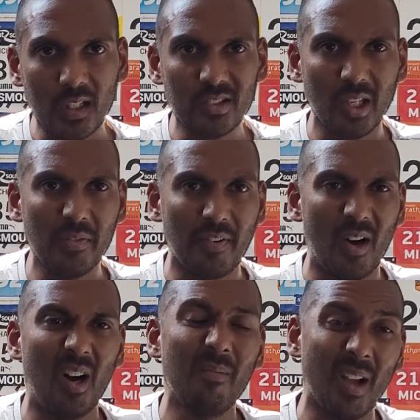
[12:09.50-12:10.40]
So
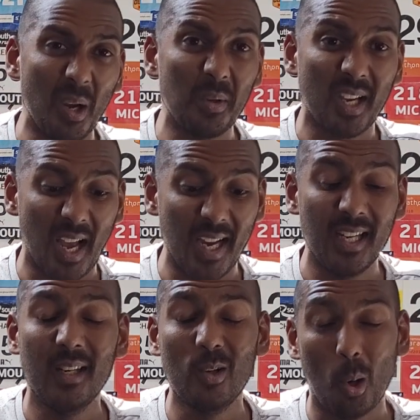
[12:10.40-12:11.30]
far,
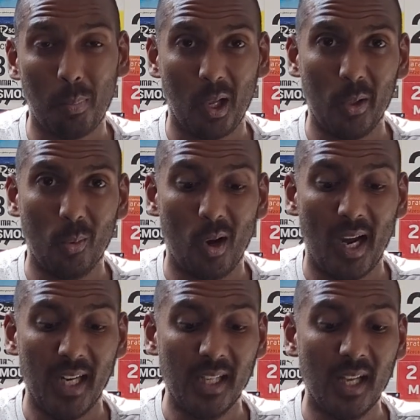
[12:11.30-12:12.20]
okay, not blown
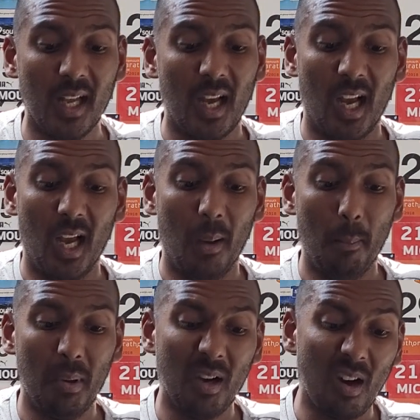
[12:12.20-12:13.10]
away,
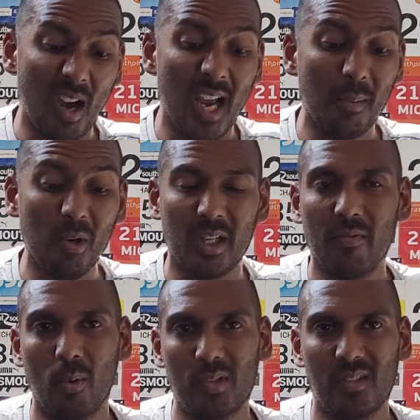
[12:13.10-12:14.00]
but I am
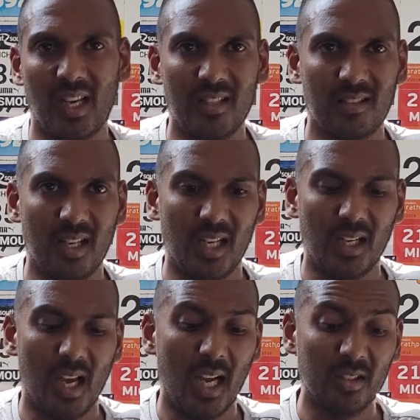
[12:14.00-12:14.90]
looking forward to
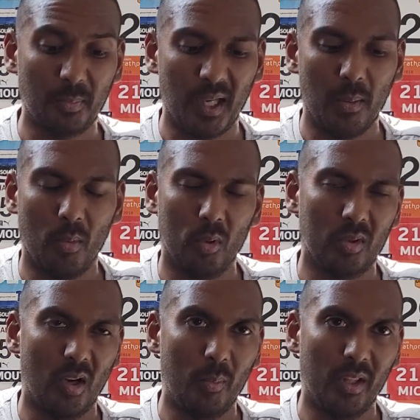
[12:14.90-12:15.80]
testing and spending a bit more
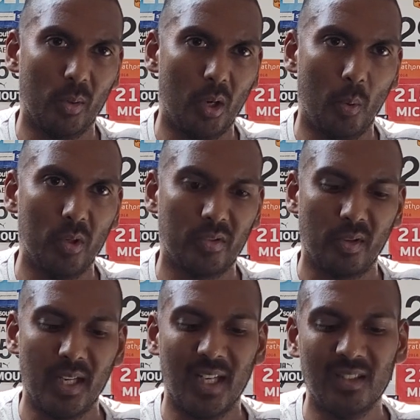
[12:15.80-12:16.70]
time with the Huawei Watch
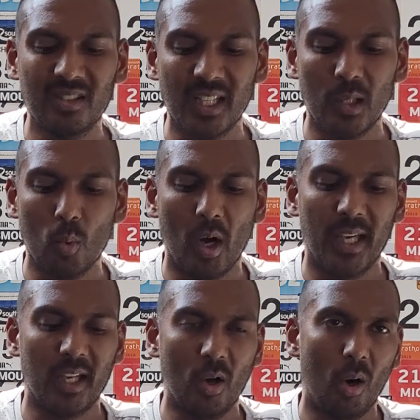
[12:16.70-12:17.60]
3 and seeing what
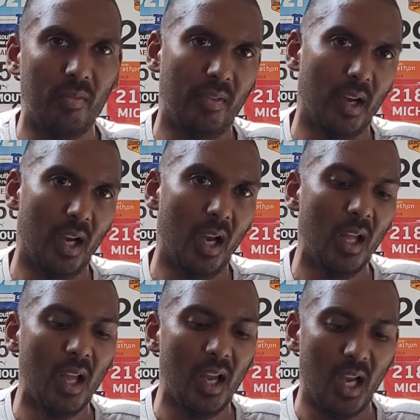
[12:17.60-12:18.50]
it can offer
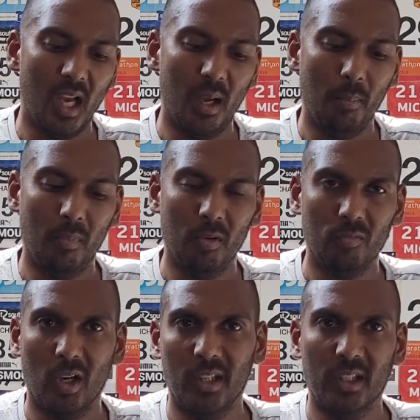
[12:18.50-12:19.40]

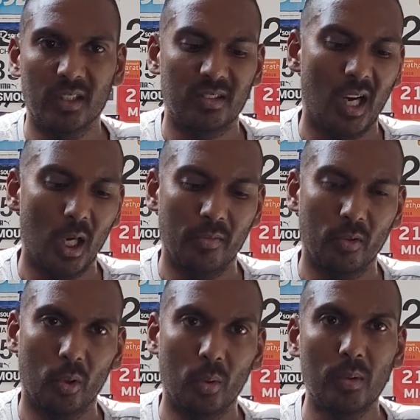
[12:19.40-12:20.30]
runners
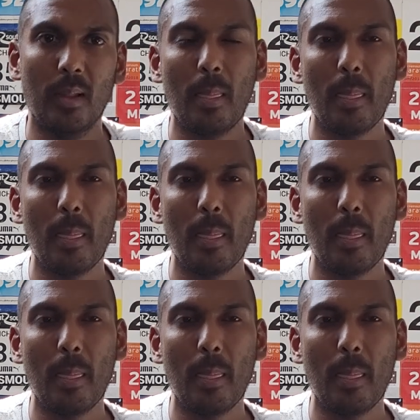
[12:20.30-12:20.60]
overall.